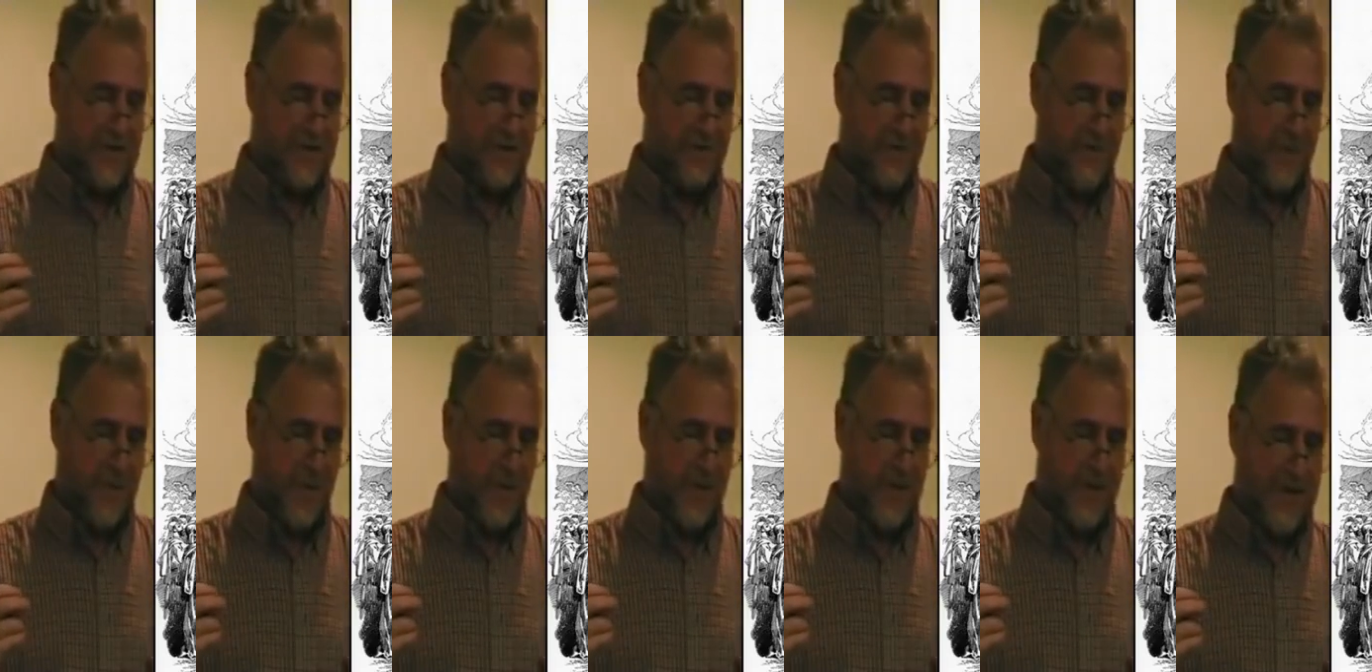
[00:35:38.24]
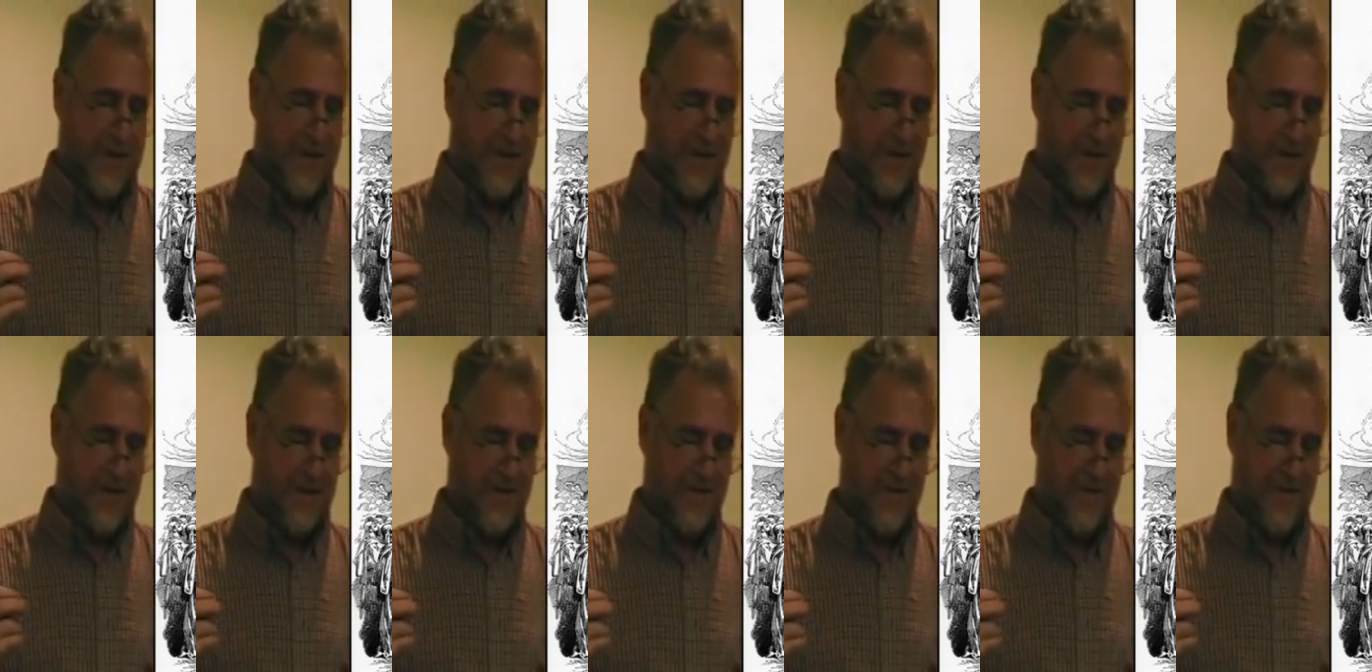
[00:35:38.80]
goodness,
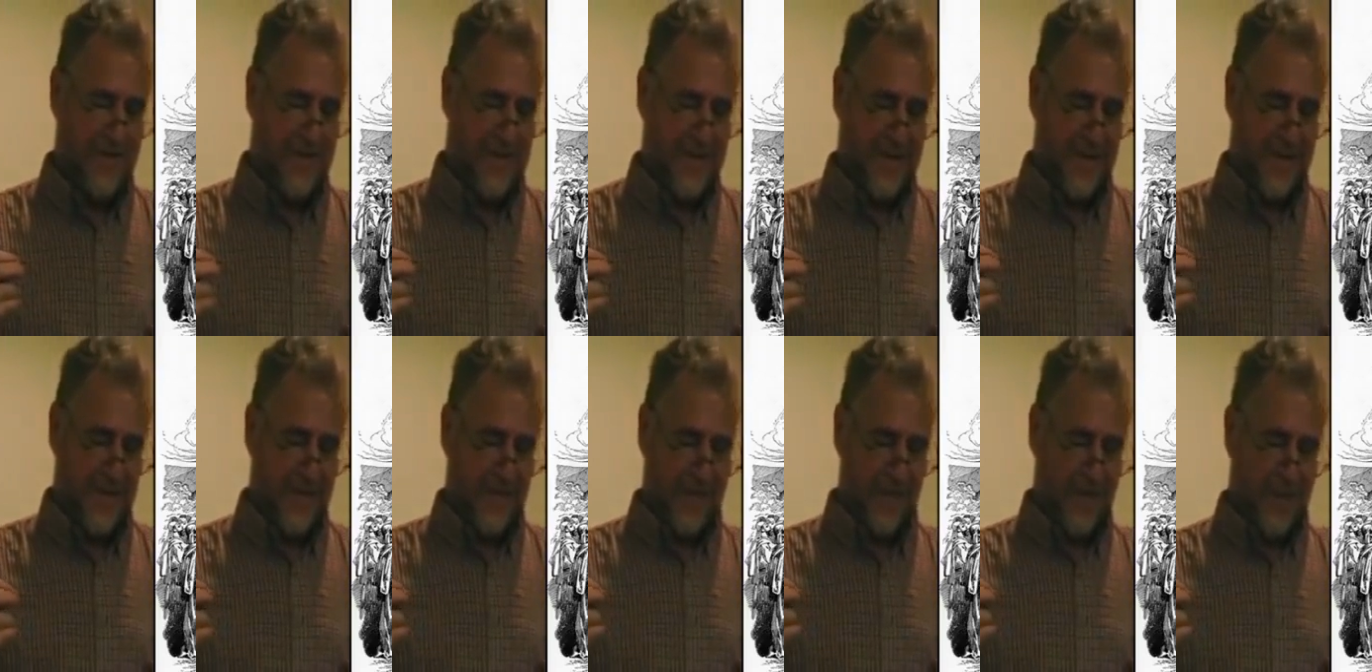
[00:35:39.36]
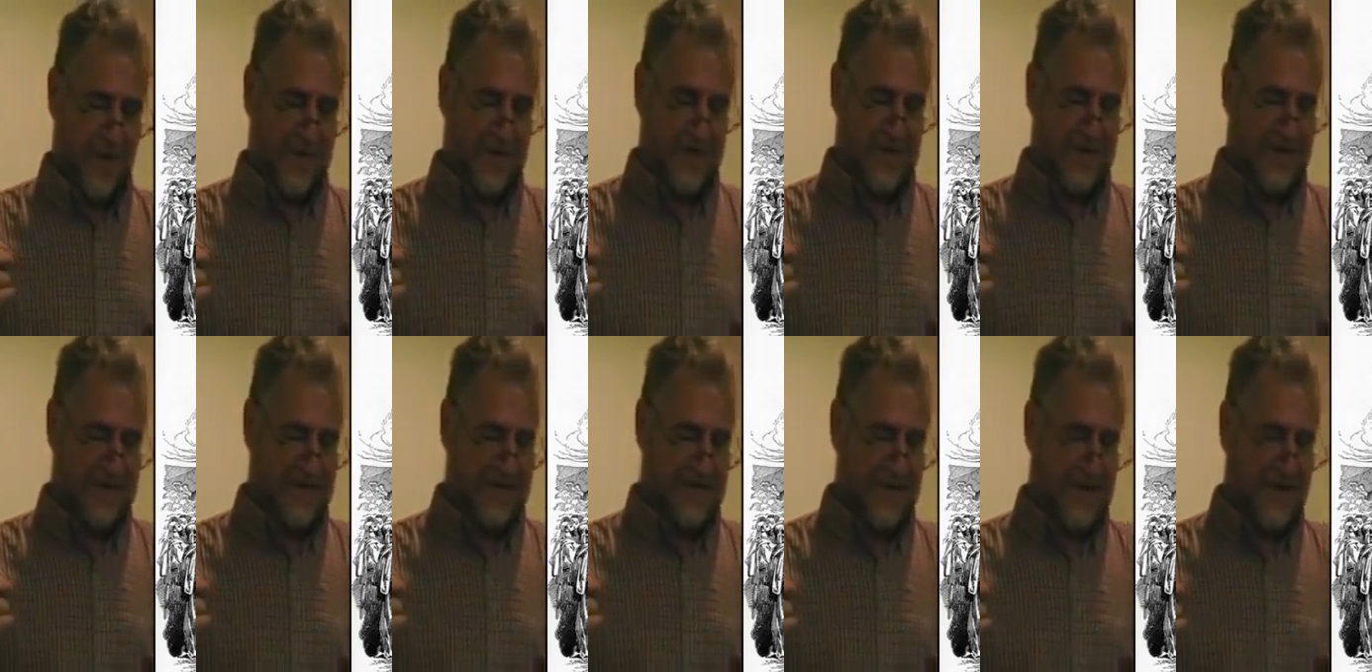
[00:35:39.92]
burning, what
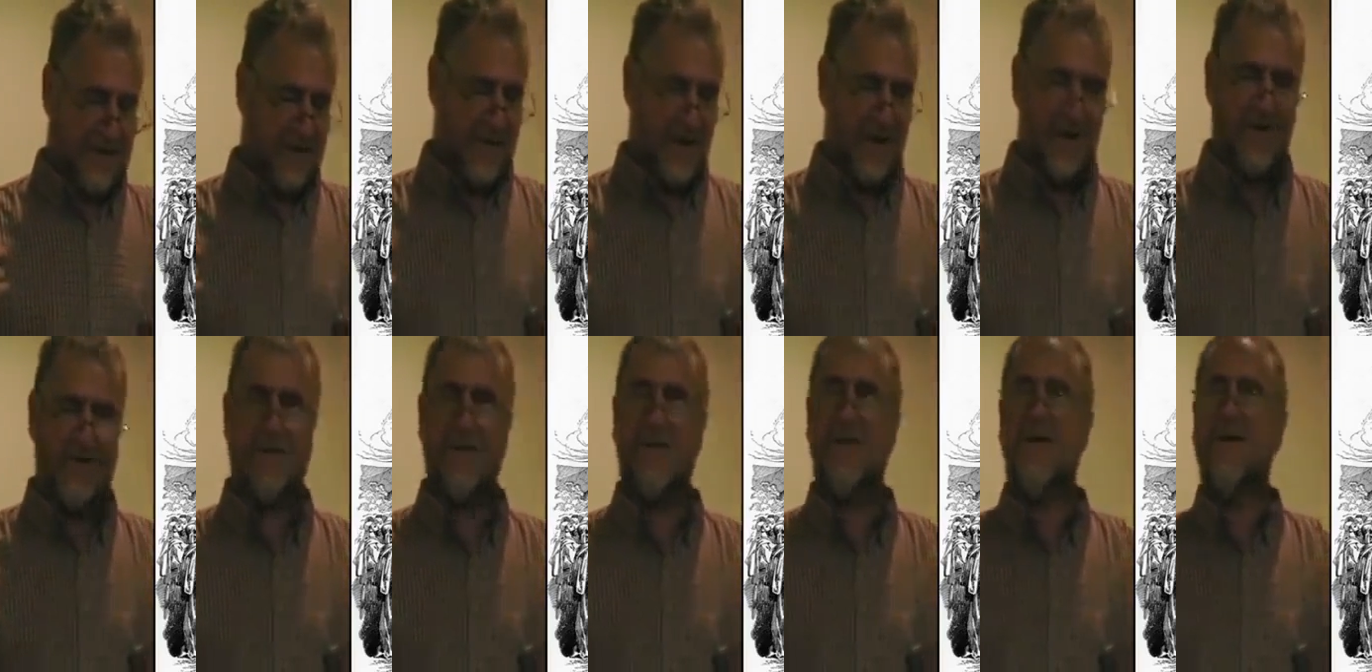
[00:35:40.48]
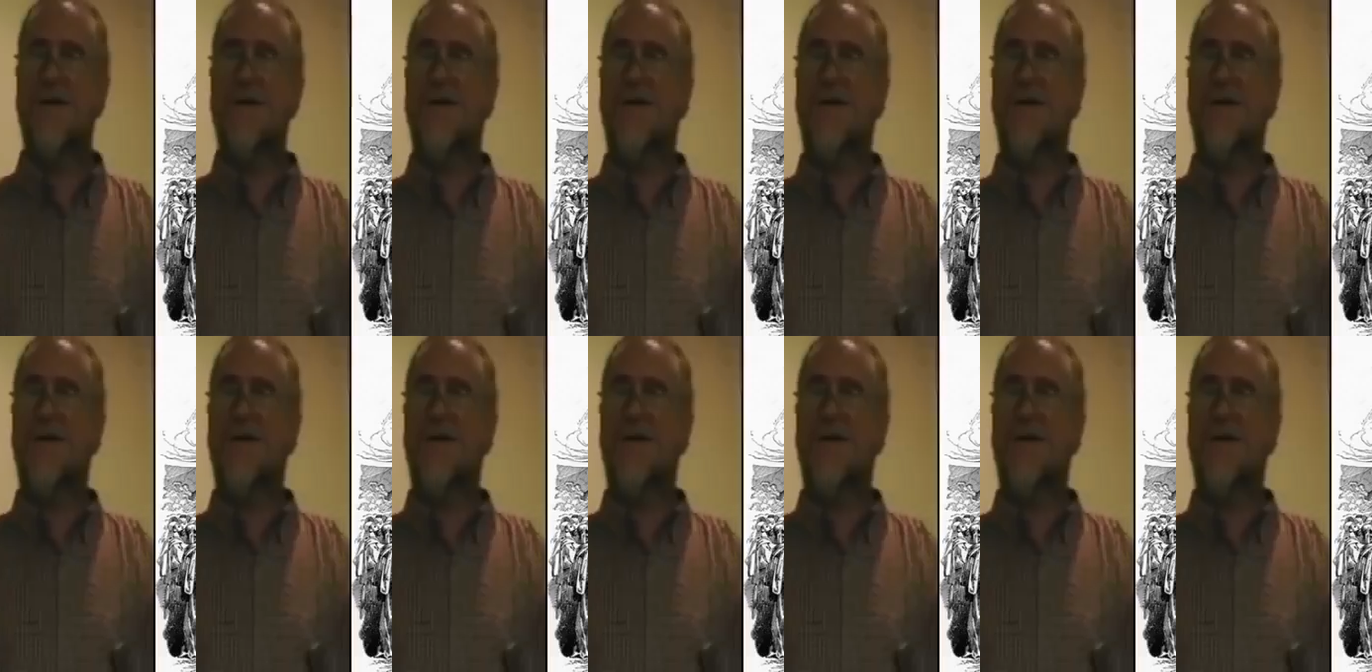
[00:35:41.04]
does he call